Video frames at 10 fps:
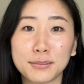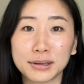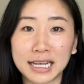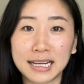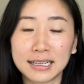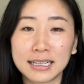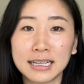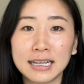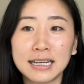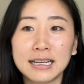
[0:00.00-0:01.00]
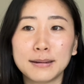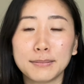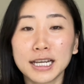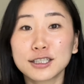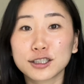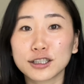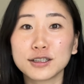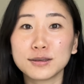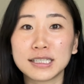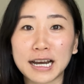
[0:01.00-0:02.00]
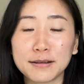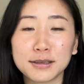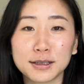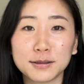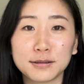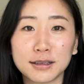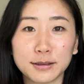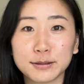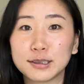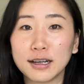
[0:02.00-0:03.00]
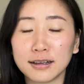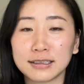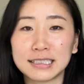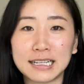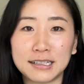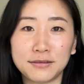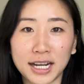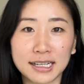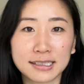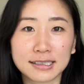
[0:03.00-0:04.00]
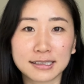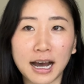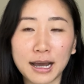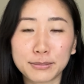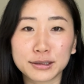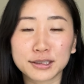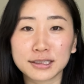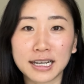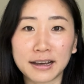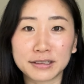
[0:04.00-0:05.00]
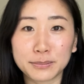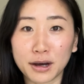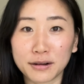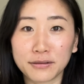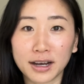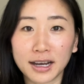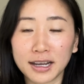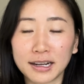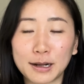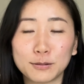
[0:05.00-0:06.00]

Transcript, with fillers: plane, make sure you download those songs in advance. I personally have Spotify, and I